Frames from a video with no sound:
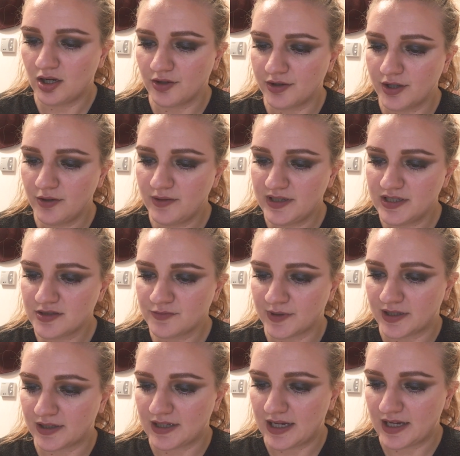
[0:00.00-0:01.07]
Although it is
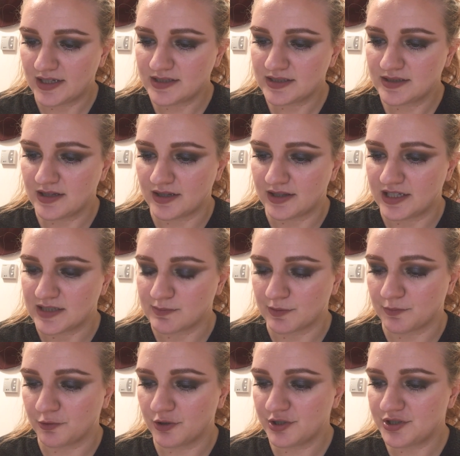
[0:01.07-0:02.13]
realized that these
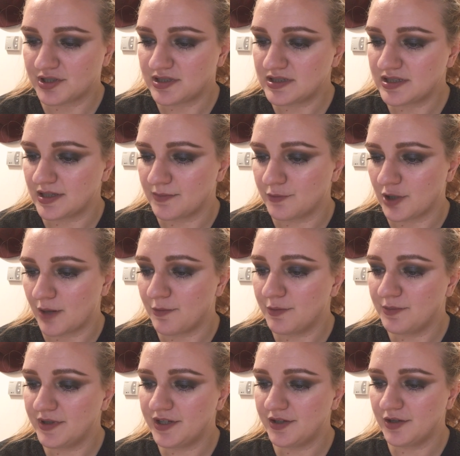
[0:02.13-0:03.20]
proportions can
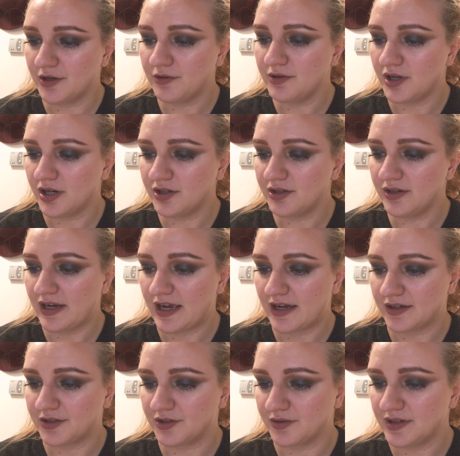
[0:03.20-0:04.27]
probably no longer
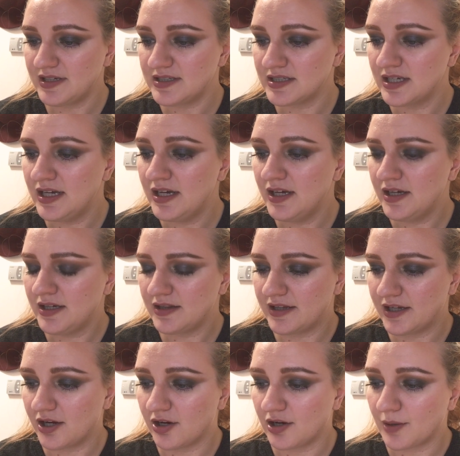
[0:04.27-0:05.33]
accurate,
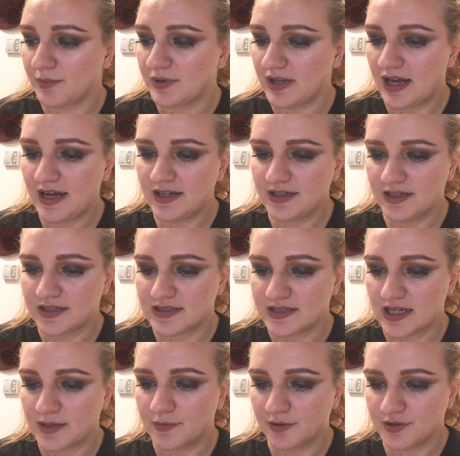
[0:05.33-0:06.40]
they are applied in
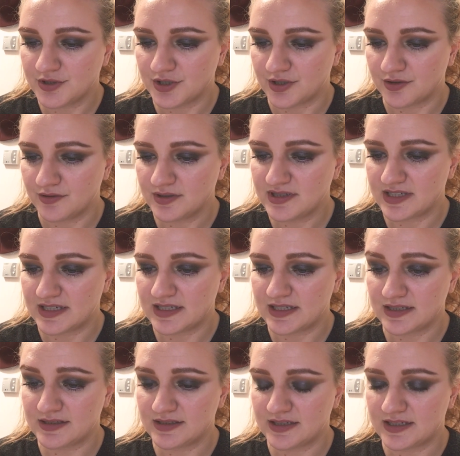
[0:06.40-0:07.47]
Table 2 since
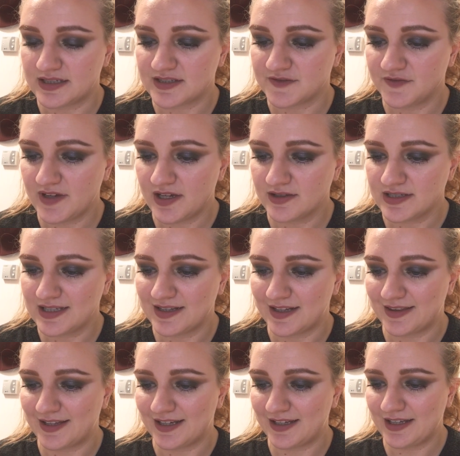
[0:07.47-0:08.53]
it is felt
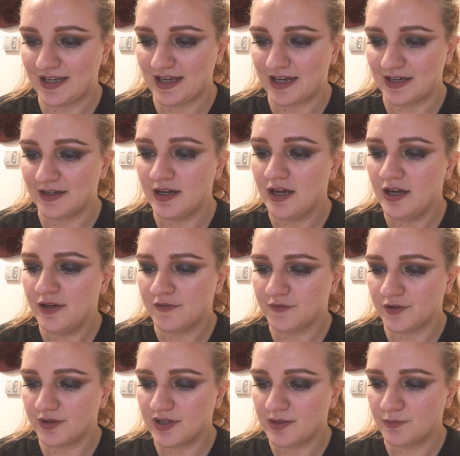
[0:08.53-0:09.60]
that they can,
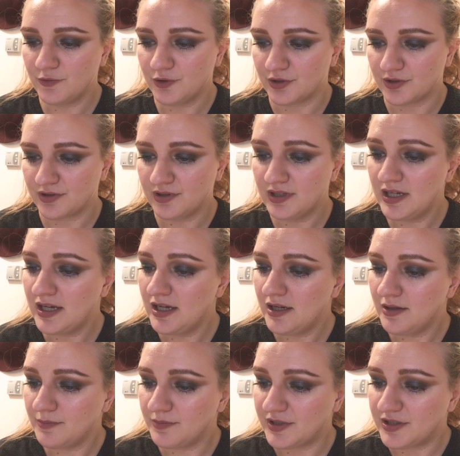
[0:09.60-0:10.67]
faute de mieux,
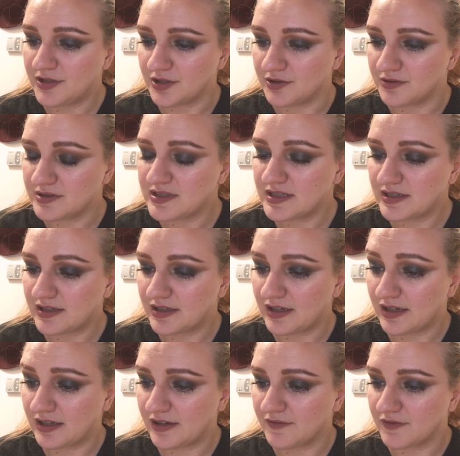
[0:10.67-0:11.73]
be used
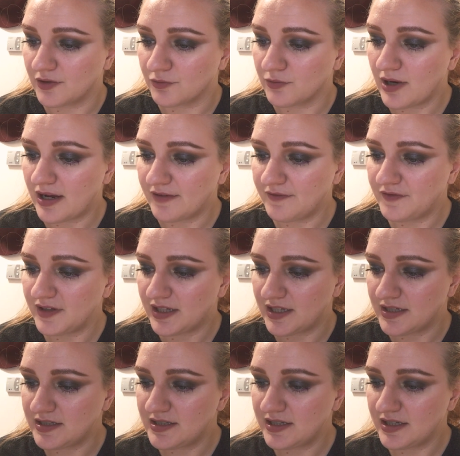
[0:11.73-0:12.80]
to give a rough
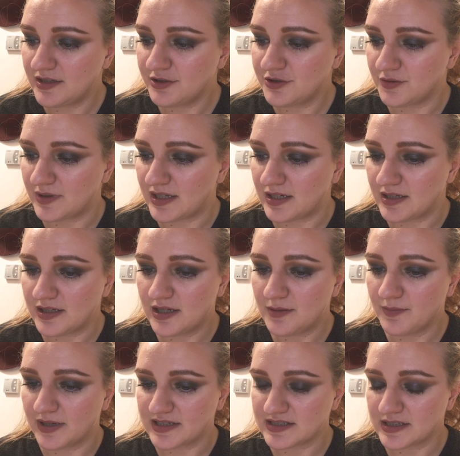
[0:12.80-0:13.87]
Indian to
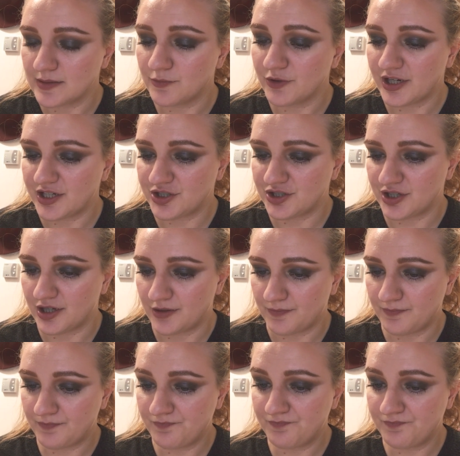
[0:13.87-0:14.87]
Indian Muslim ratio.